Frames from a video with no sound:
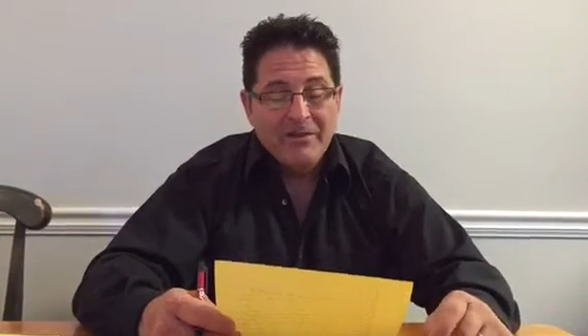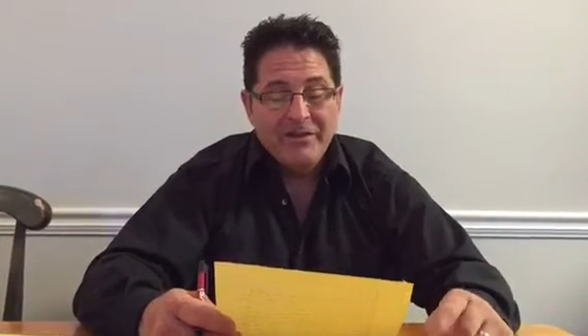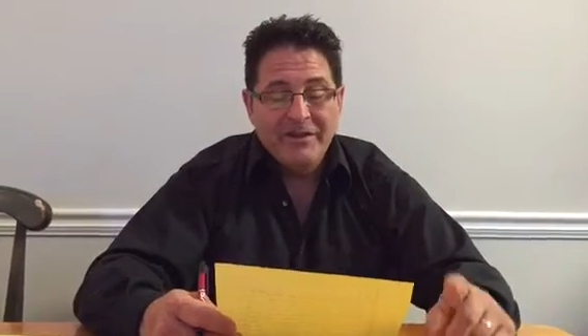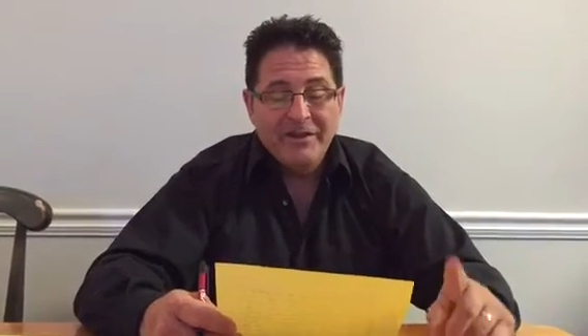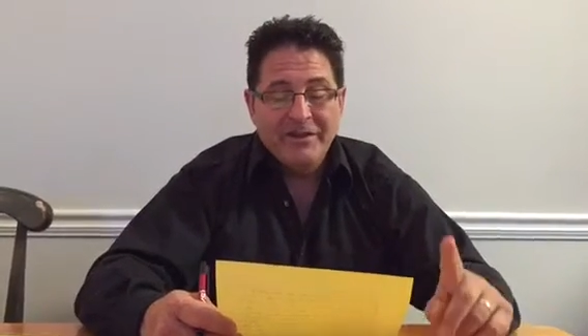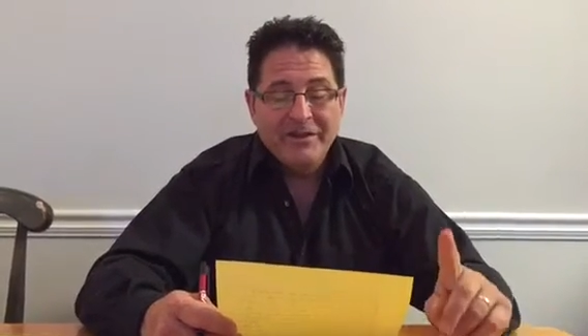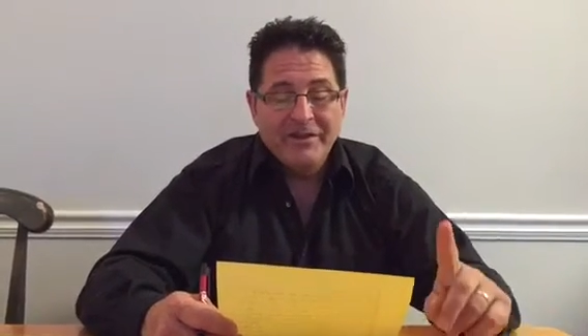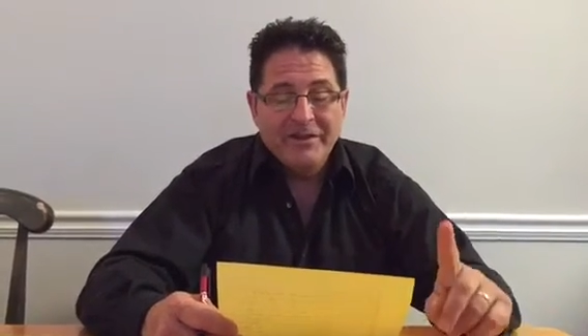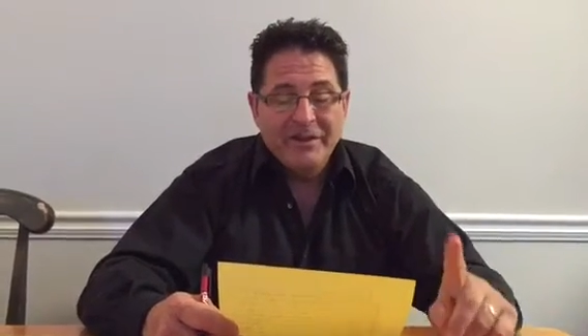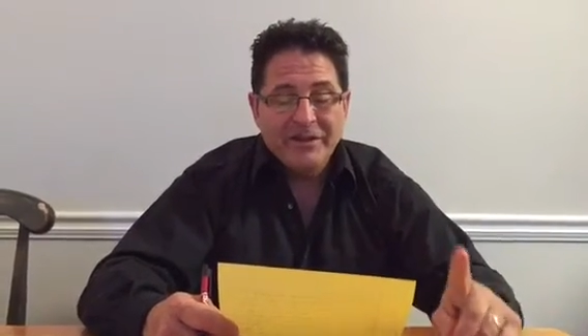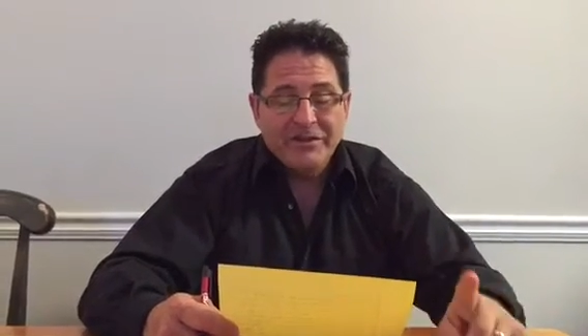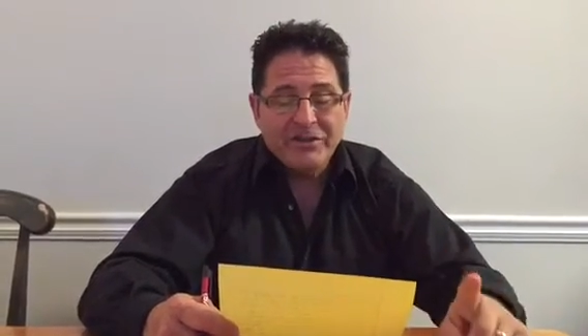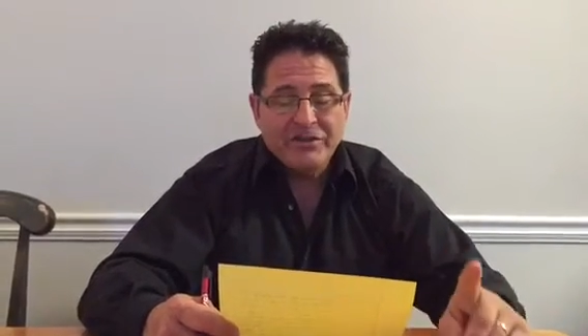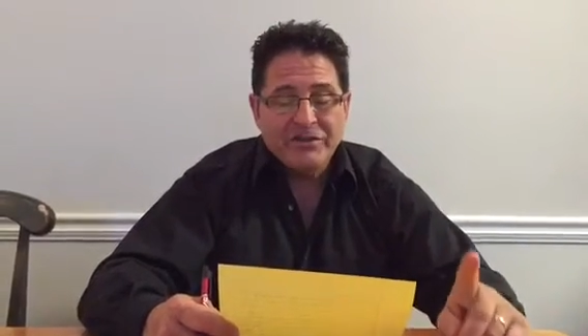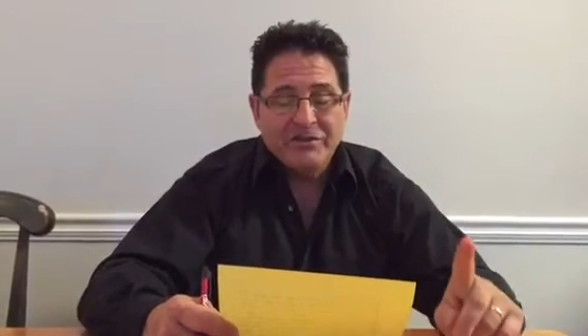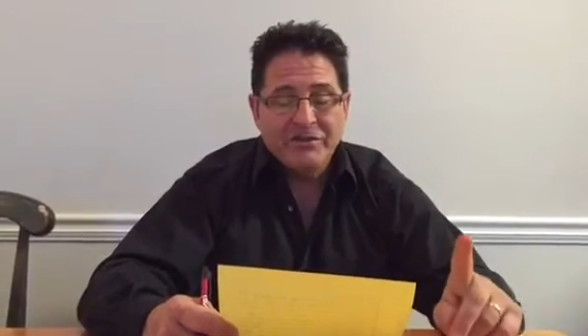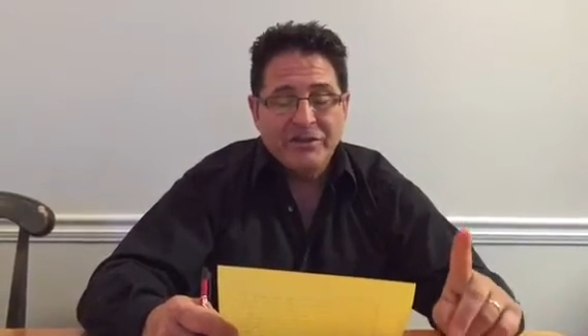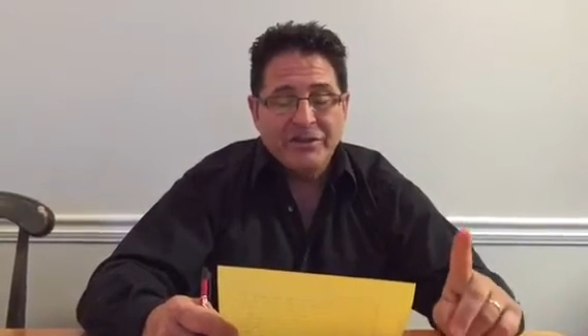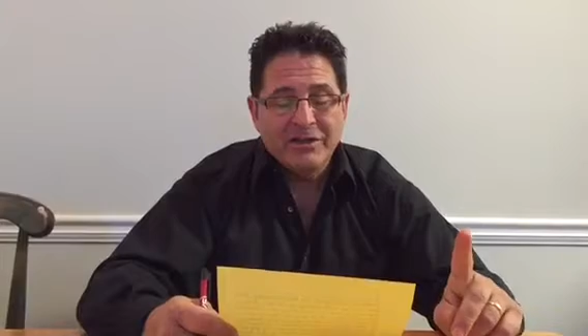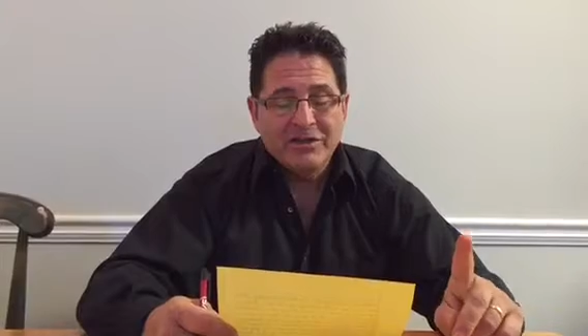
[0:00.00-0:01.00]
The
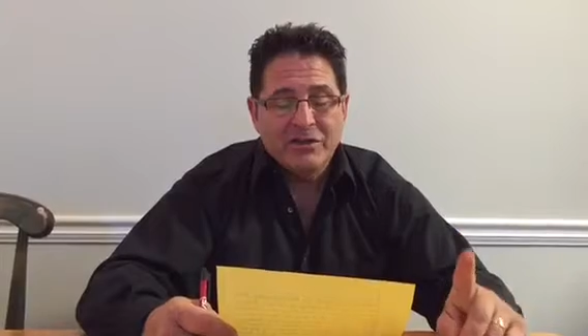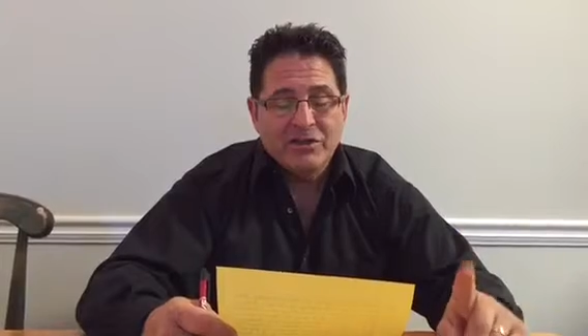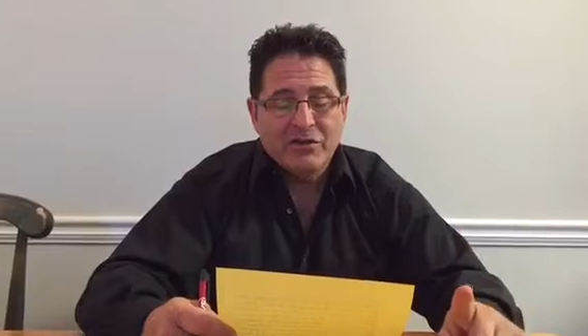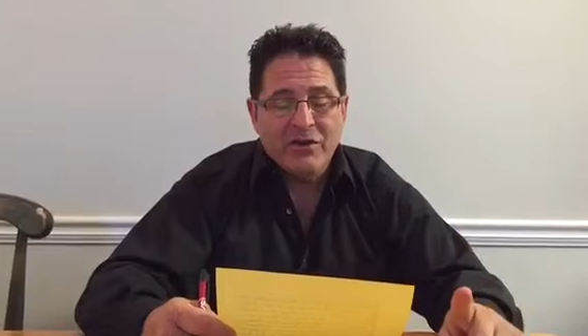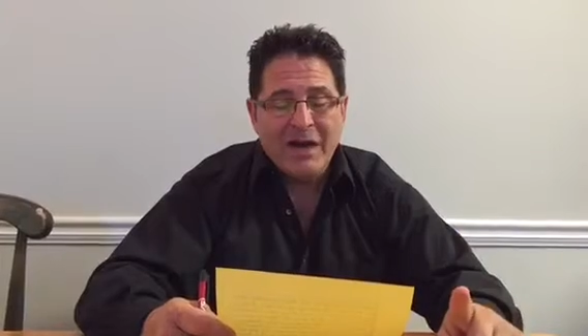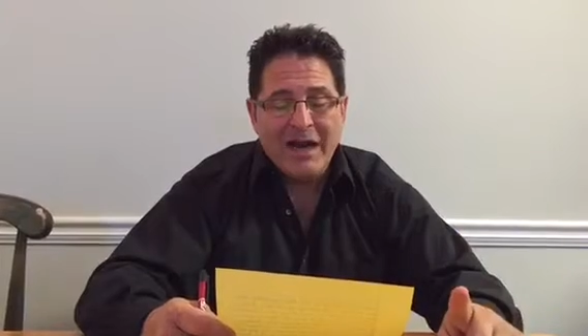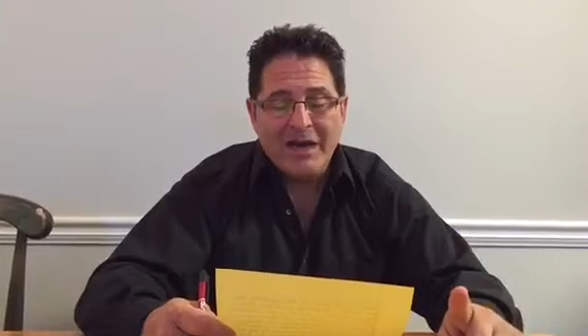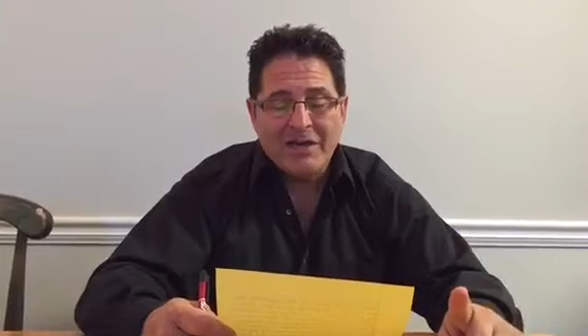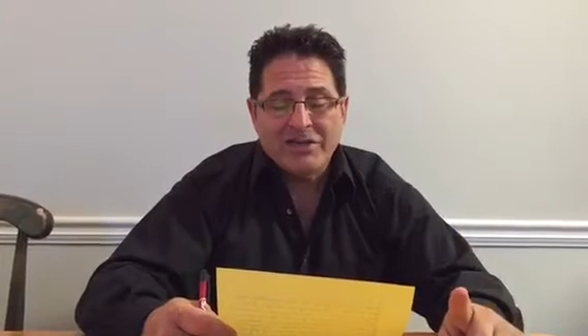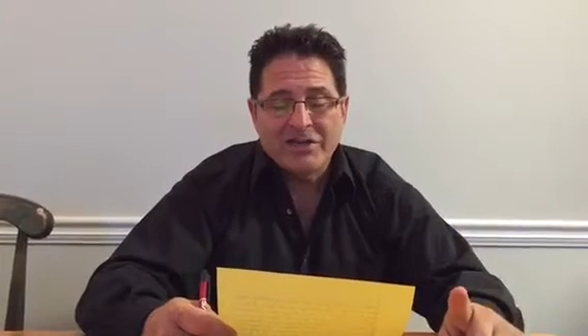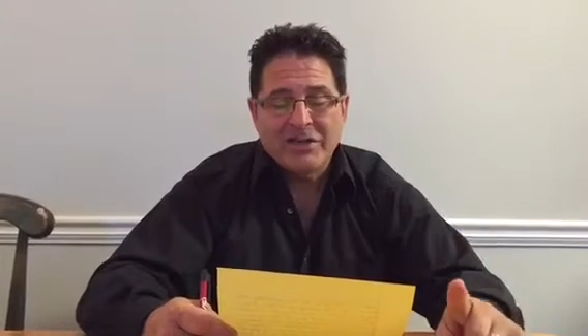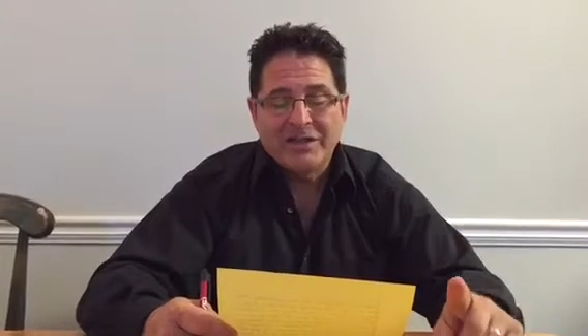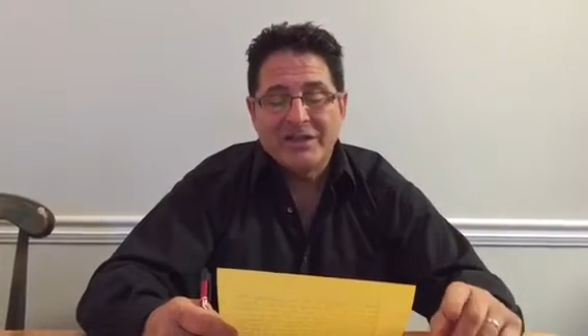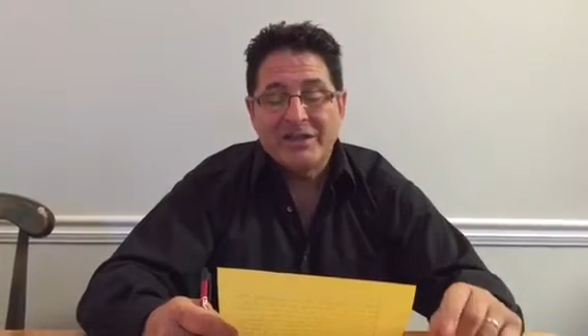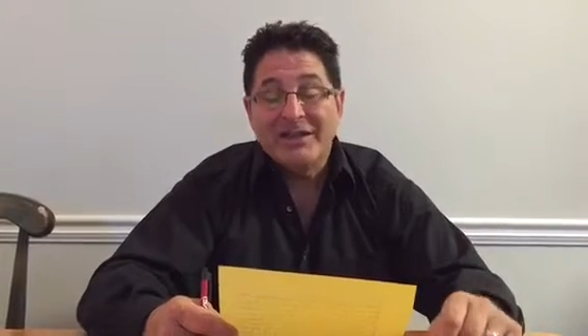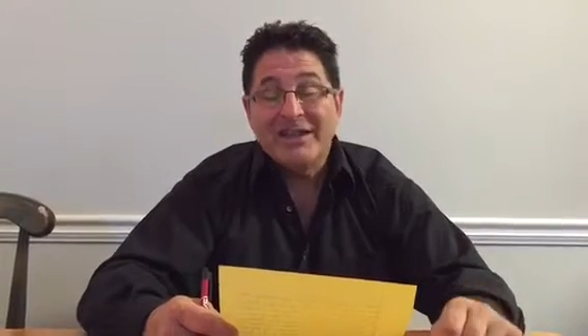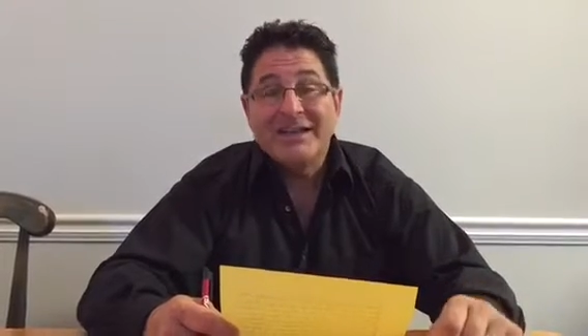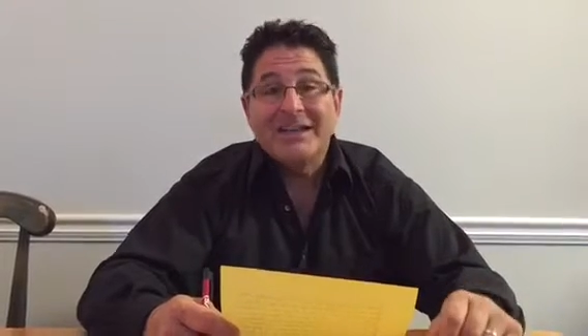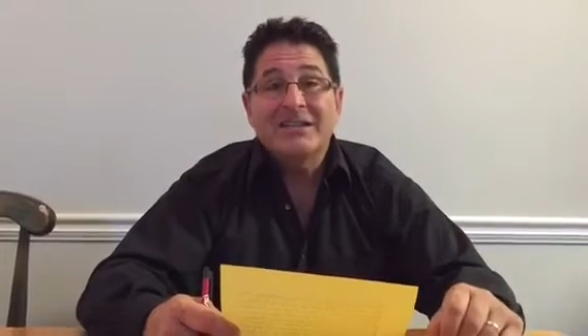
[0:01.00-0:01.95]
initial attraction